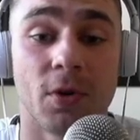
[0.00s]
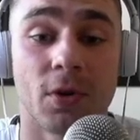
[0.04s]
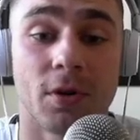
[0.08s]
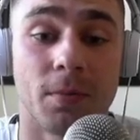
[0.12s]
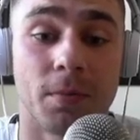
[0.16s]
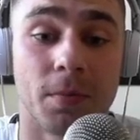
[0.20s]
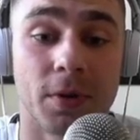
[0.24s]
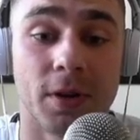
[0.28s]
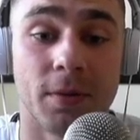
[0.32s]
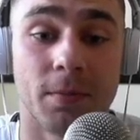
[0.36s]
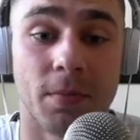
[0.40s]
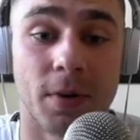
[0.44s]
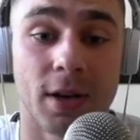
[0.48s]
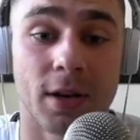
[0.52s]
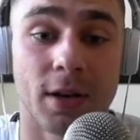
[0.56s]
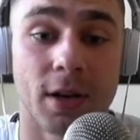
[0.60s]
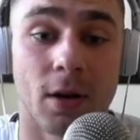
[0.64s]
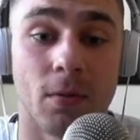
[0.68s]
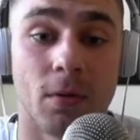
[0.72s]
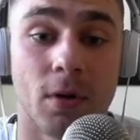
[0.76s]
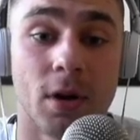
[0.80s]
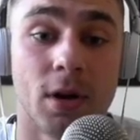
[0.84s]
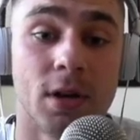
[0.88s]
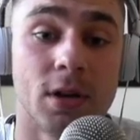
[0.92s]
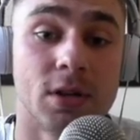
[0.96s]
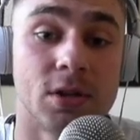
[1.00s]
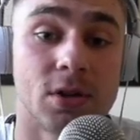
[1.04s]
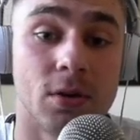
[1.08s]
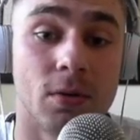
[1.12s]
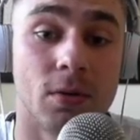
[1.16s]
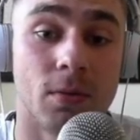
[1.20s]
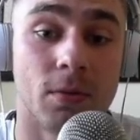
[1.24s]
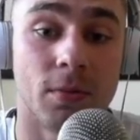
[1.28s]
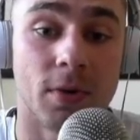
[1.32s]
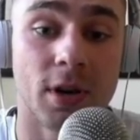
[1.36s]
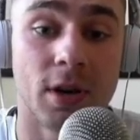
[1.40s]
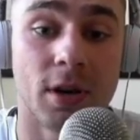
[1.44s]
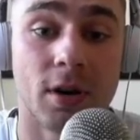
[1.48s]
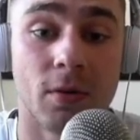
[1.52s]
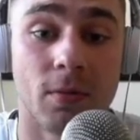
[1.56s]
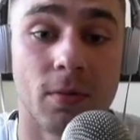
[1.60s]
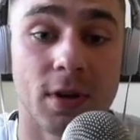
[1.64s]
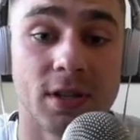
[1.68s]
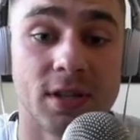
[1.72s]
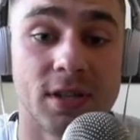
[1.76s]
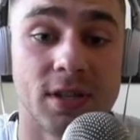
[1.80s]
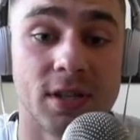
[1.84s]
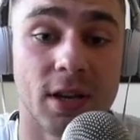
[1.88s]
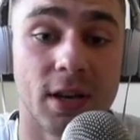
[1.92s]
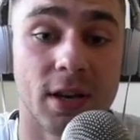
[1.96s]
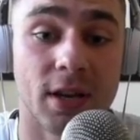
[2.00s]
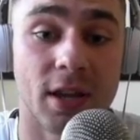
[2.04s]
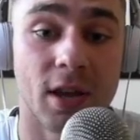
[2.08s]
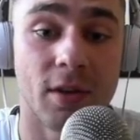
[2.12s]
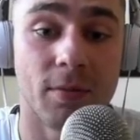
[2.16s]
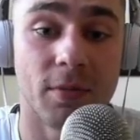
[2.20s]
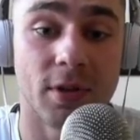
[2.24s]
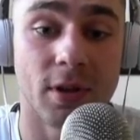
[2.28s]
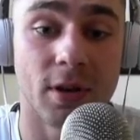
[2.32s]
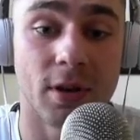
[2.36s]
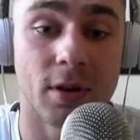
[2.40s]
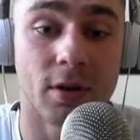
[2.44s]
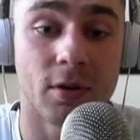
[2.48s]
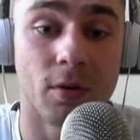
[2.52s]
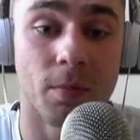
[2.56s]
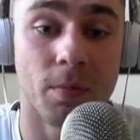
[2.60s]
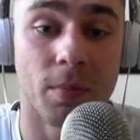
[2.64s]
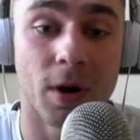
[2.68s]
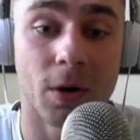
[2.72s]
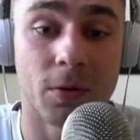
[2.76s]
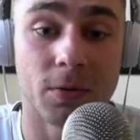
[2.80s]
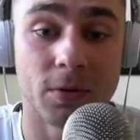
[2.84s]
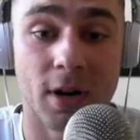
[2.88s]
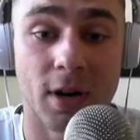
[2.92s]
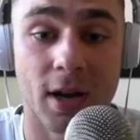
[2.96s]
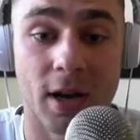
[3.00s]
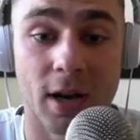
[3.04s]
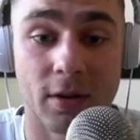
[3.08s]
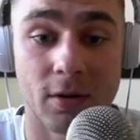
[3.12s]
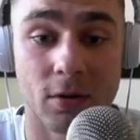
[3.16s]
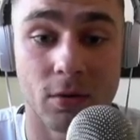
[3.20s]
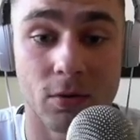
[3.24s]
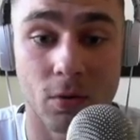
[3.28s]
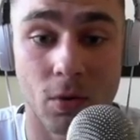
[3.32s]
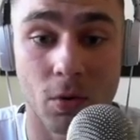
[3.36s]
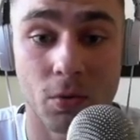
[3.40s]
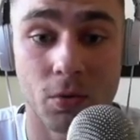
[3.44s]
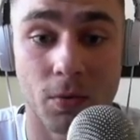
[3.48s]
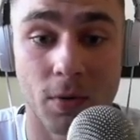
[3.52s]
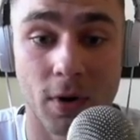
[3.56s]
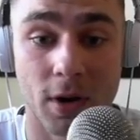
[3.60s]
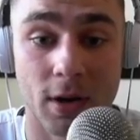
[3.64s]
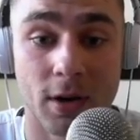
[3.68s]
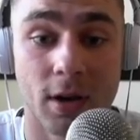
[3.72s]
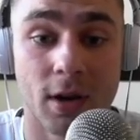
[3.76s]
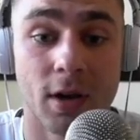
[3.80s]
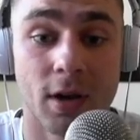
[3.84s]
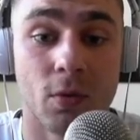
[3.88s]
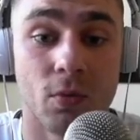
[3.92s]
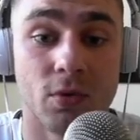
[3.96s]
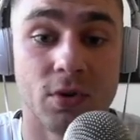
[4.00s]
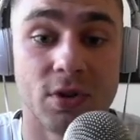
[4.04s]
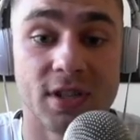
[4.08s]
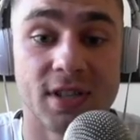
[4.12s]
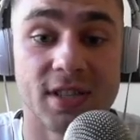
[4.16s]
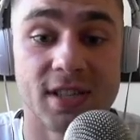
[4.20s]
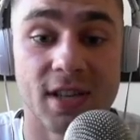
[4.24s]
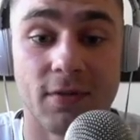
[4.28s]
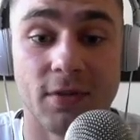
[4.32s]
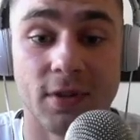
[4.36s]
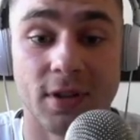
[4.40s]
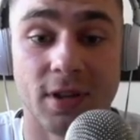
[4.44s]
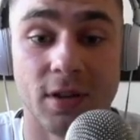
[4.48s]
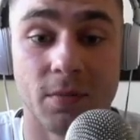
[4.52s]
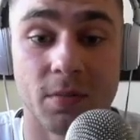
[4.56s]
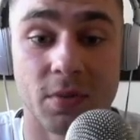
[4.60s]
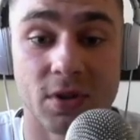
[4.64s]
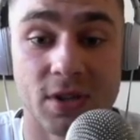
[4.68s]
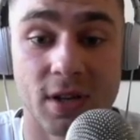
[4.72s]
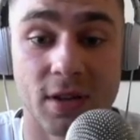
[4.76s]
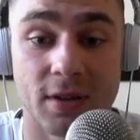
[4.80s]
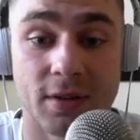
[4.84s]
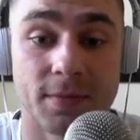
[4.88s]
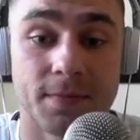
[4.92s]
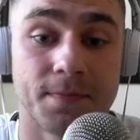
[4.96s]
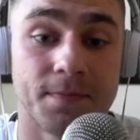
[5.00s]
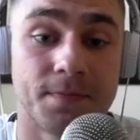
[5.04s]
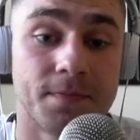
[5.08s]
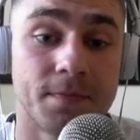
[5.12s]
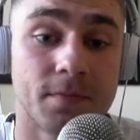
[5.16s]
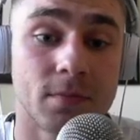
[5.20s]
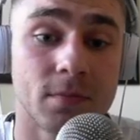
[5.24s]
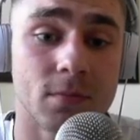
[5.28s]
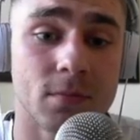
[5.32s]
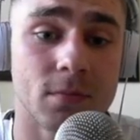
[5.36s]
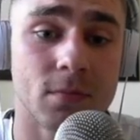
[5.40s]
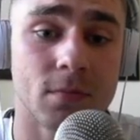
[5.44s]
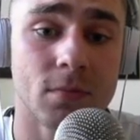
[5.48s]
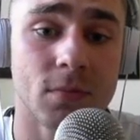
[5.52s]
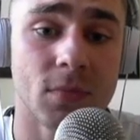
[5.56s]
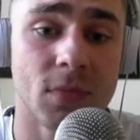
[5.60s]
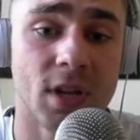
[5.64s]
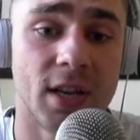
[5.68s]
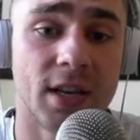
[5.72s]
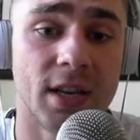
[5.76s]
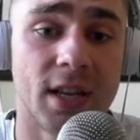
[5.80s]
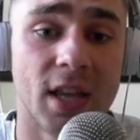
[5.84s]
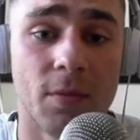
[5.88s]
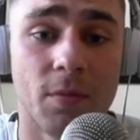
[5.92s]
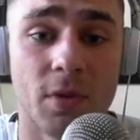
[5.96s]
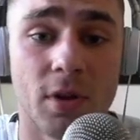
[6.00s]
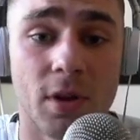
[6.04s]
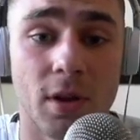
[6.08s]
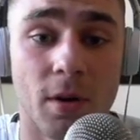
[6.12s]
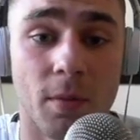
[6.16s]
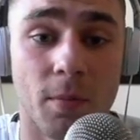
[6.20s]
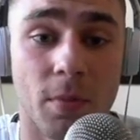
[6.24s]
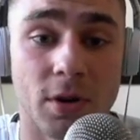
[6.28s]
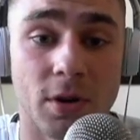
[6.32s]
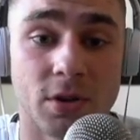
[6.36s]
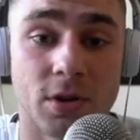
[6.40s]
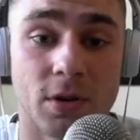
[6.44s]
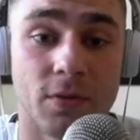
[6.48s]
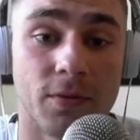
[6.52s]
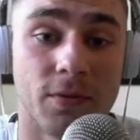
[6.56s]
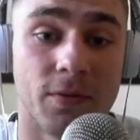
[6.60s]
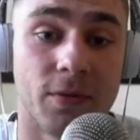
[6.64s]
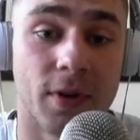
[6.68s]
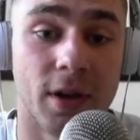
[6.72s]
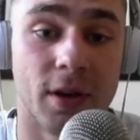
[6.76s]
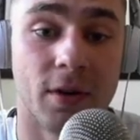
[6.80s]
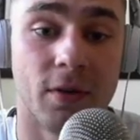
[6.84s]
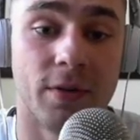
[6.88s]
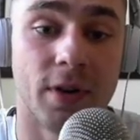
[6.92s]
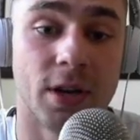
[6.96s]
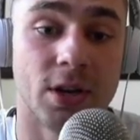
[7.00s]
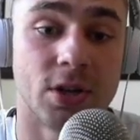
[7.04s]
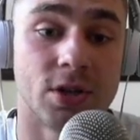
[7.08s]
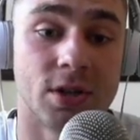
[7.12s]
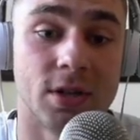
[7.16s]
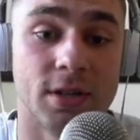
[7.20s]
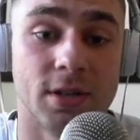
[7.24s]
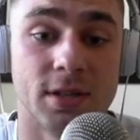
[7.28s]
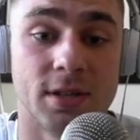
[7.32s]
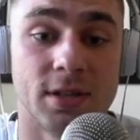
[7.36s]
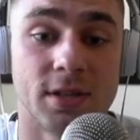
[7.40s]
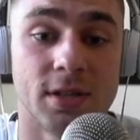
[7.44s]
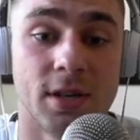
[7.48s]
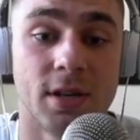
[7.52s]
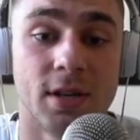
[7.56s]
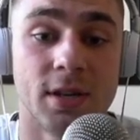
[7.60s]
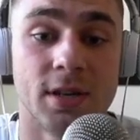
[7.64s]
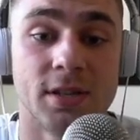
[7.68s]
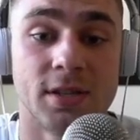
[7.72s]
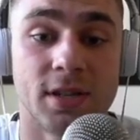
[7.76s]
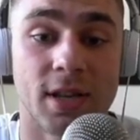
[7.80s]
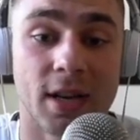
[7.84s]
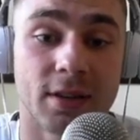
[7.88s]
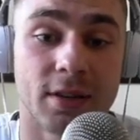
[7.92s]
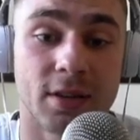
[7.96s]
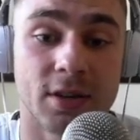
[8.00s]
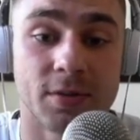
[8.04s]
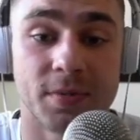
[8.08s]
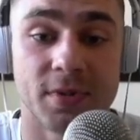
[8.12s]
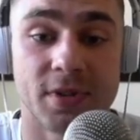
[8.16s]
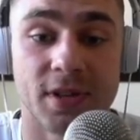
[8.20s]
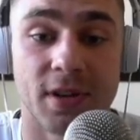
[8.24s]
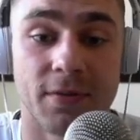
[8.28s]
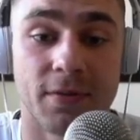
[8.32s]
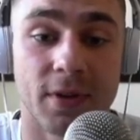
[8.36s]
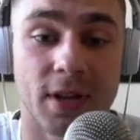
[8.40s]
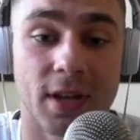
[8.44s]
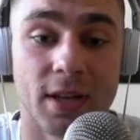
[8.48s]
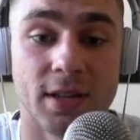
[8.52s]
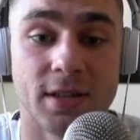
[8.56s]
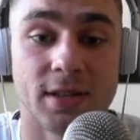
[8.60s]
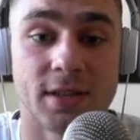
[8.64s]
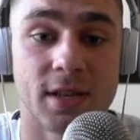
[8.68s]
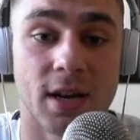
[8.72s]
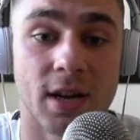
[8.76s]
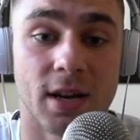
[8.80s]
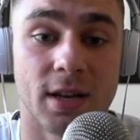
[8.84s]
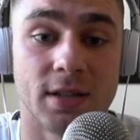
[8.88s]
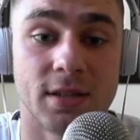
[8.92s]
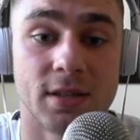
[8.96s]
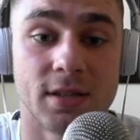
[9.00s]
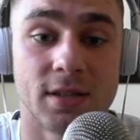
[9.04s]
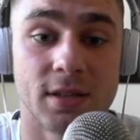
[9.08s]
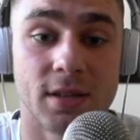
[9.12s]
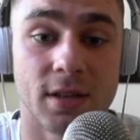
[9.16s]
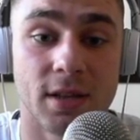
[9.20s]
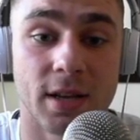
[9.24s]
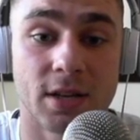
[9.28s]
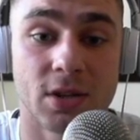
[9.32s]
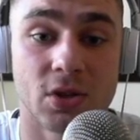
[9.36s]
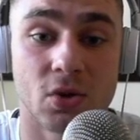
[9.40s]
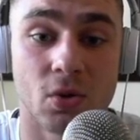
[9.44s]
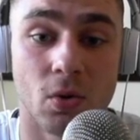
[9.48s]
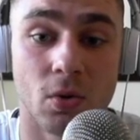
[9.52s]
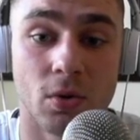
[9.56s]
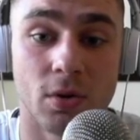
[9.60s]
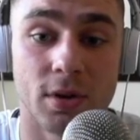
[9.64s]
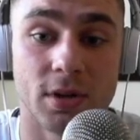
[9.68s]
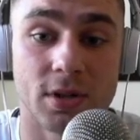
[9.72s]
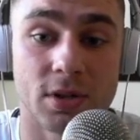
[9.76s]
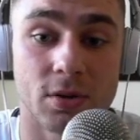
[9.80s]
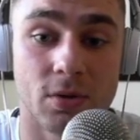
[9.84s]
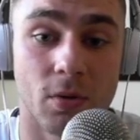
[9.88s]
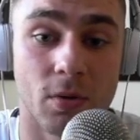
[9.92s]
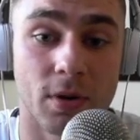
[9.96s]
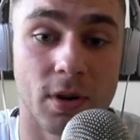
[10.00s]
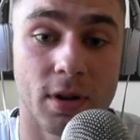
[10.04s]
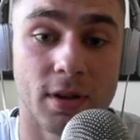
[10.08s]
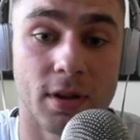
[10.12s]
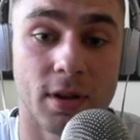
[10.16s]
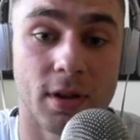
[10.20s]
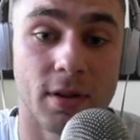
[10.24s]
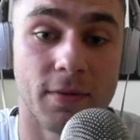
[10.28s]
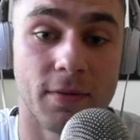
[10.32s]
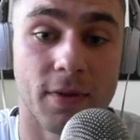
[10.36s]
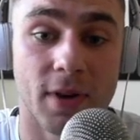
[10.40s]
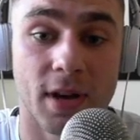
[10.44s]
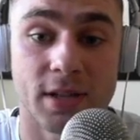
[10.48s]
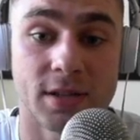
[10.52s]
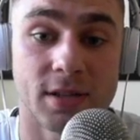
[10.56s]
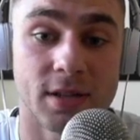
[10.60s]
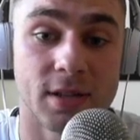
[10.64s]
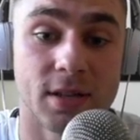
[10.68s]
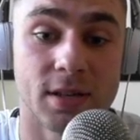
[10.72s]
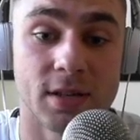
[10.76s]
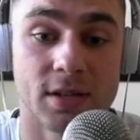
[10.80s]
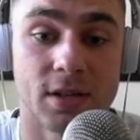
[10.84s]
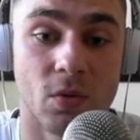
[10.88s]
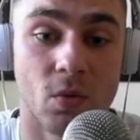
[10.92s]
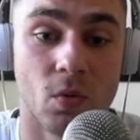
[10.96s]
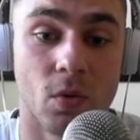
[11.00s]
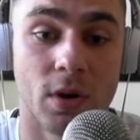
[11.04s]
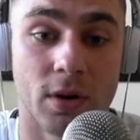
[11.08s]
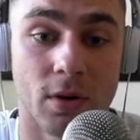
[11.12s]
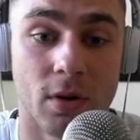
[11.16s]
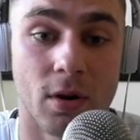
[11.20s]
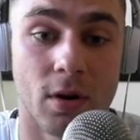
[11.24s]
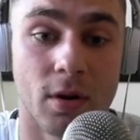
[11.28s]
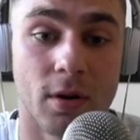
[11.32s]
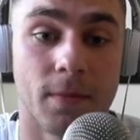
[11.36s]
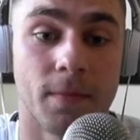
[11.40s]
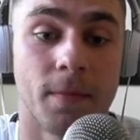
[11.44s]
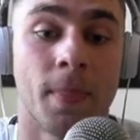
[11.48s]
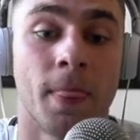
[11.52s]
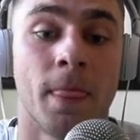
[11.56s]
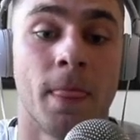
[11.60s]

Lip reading: a complete breakdown. So right here, we can see it gave me the compounded annual growth rate, which is 17%. It gave me a bunch of innovations, sector-specific insights, like solar is growing the fastest and whatnot.